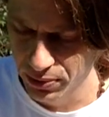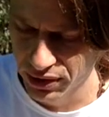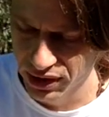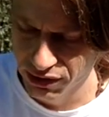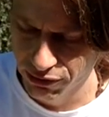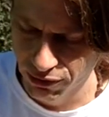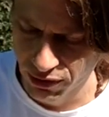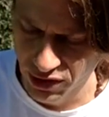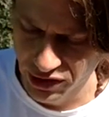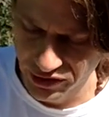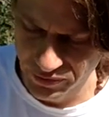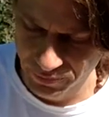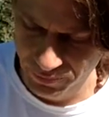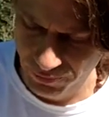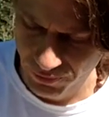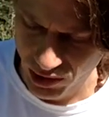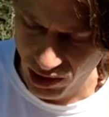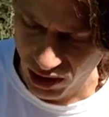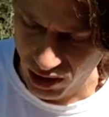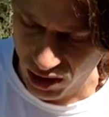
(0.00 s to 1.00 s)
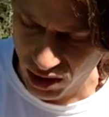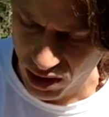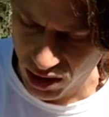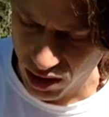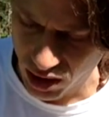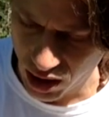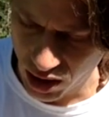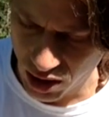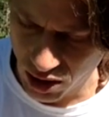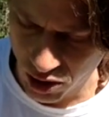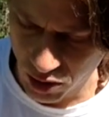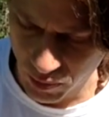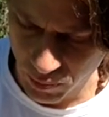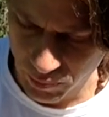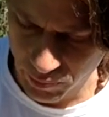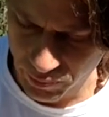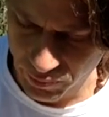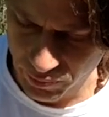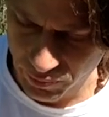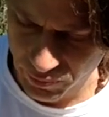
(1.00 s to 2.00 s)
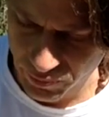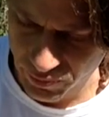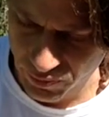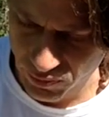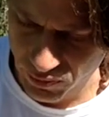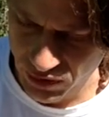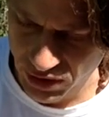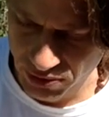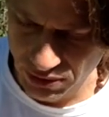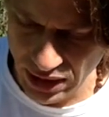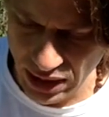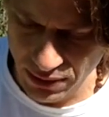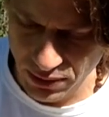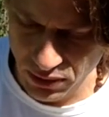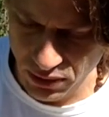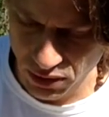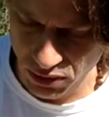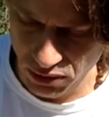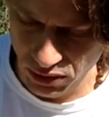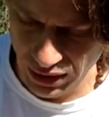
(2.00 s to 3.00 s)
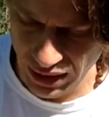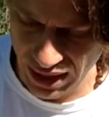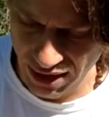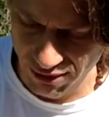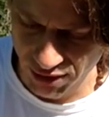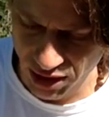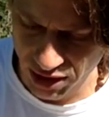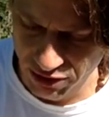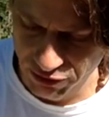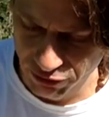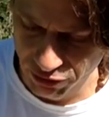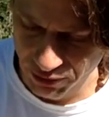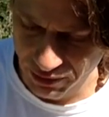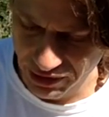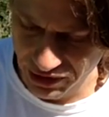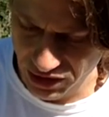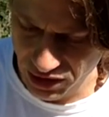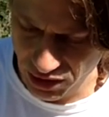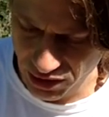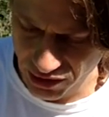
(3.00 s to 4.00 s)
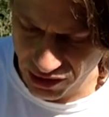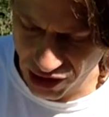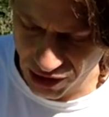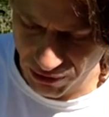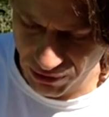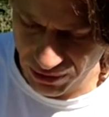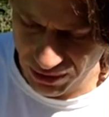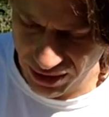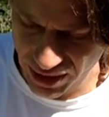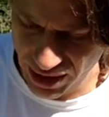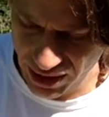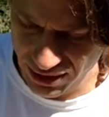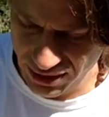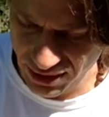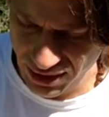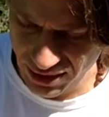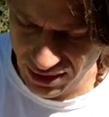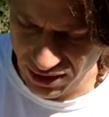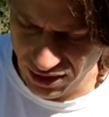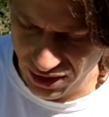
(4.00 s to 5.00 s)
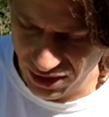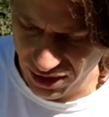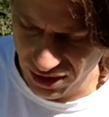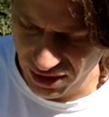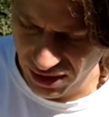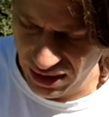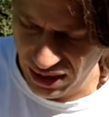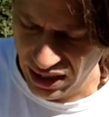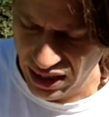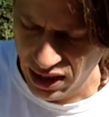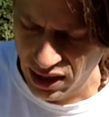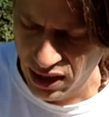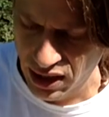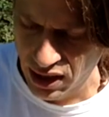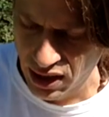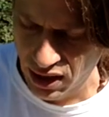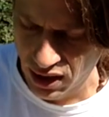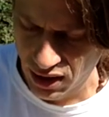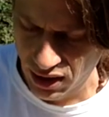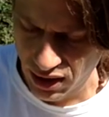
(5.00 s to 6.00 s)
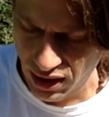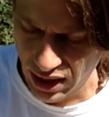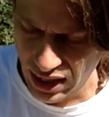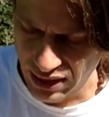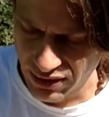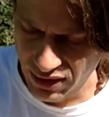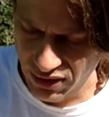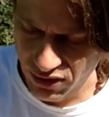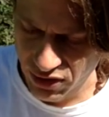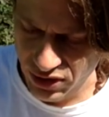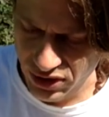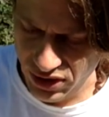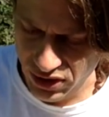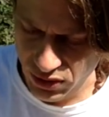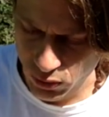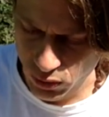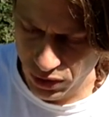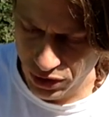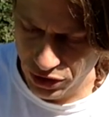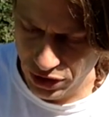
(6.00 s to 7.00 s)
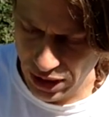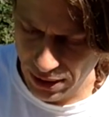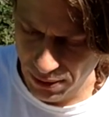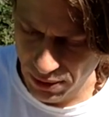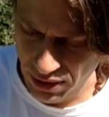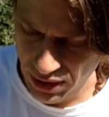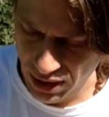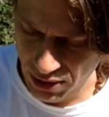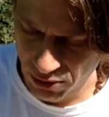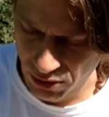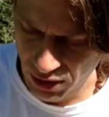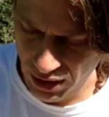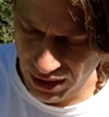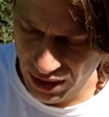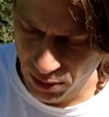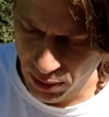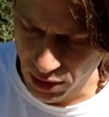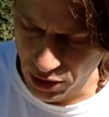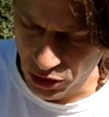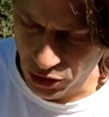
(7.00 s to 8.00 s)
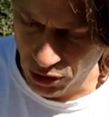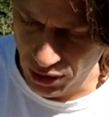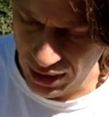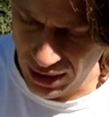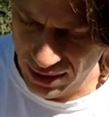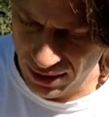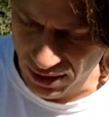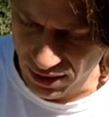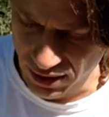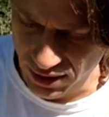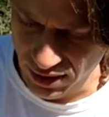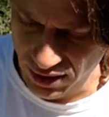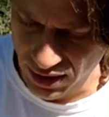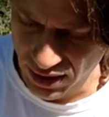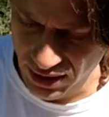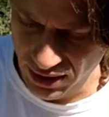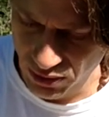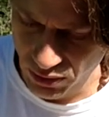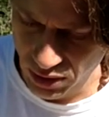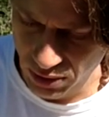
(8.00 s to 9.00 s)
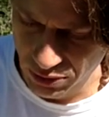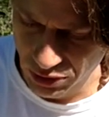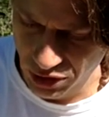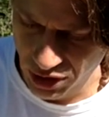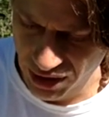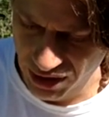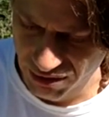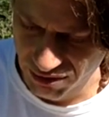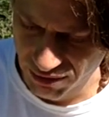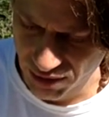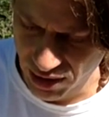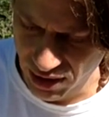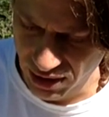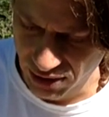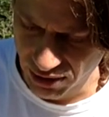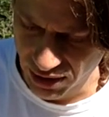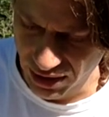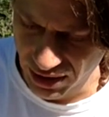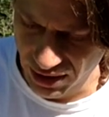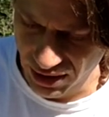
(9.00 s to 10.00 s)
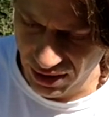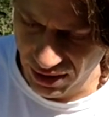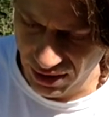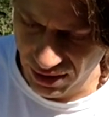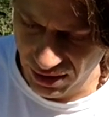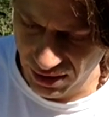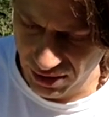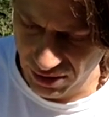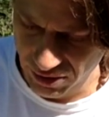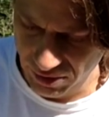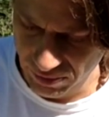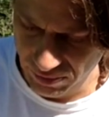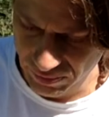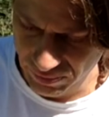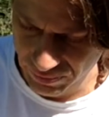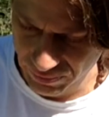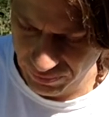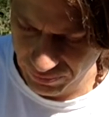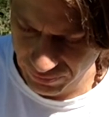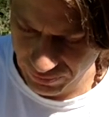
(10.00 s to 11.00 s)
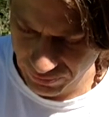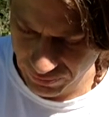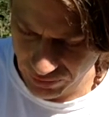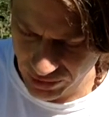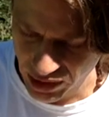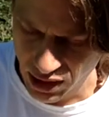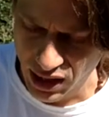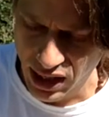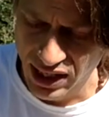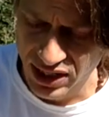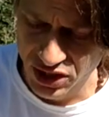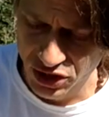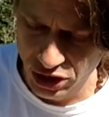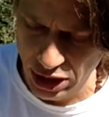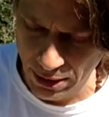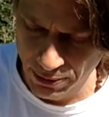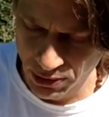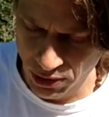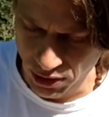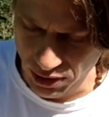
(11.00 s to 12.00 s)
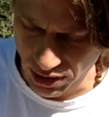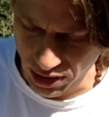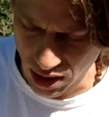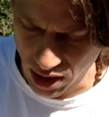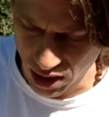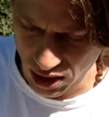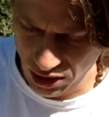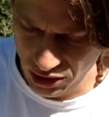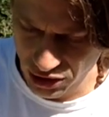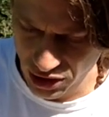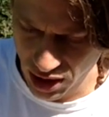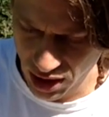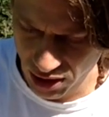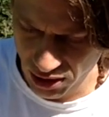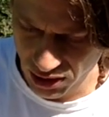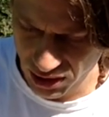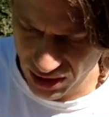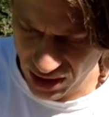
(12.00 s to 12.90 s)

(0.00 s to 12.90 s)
pretty fun. Um, sometimes we don't really have a lot of information to go off with that, so that's good. And then there's this one chapter that I really like about transits, and that's what I'm trying to find right here. Um, has a chapter on Kala Chakra